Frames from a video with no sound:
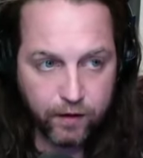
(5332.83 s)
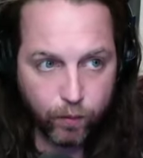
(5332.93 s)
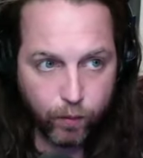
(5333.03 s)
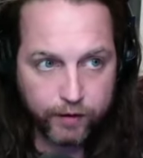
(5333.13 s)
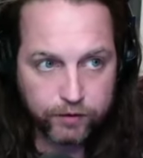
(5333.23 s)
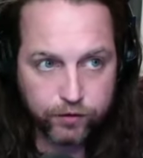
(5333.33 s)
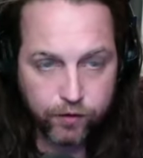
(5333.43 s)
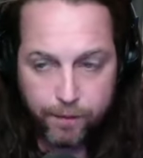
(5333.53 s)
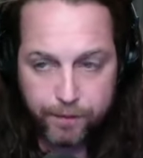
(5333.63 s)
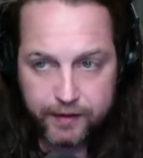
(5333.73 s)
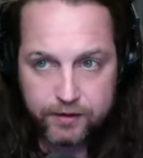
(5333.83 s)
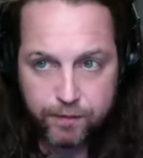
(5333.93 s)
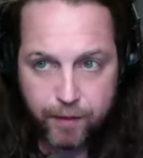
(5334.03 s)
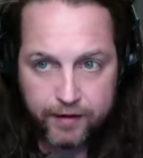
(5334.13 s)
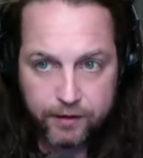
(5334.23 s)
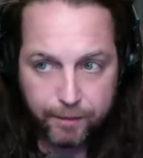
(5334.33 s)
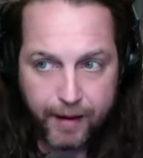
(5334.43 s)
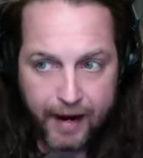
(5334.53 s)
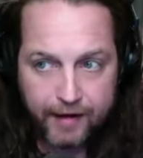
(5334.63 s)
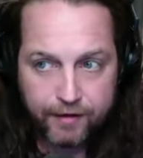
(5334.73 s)
where Trump is a
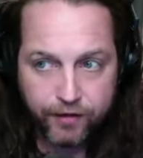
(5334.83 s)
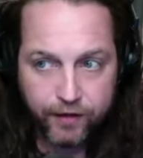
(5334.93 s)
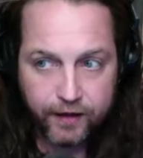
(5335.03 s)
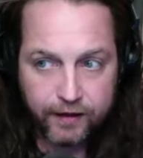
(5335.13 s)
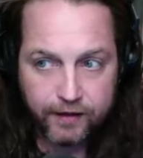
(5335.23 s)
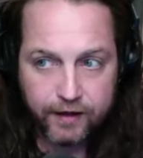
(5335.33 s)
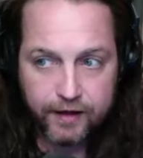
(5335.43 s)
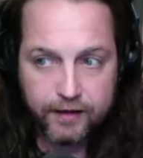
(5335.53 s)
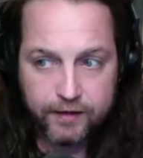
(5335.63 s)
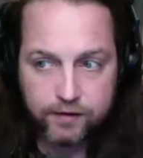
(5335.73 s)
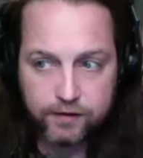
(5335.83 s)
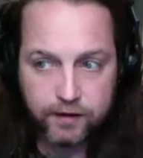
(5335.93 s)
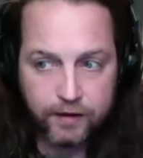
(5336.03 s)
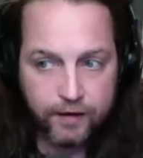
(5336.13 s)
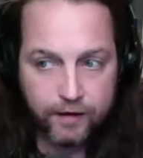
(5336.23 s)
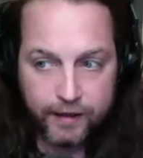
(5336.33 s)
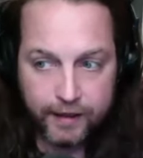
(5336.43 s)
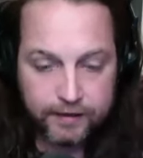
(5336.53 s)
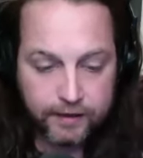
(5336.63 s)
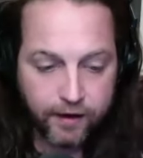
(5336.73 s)
bad thing is
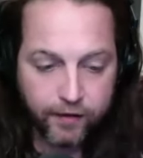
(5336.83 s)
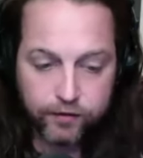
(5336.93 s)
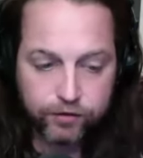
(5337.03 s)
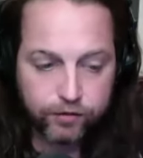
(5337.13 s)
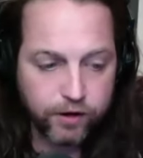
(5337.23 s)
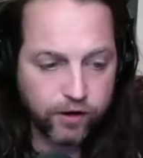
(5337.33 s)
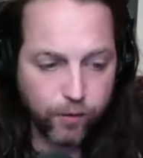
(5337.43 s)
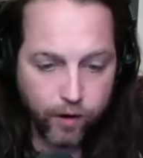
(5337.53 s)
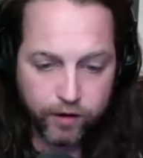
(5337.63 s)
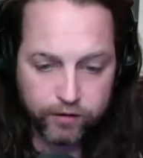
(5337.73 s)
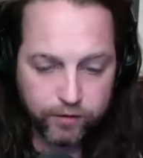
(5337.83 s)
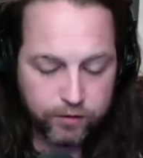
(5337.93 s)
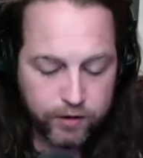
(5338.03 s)
it's another trigger word, dude.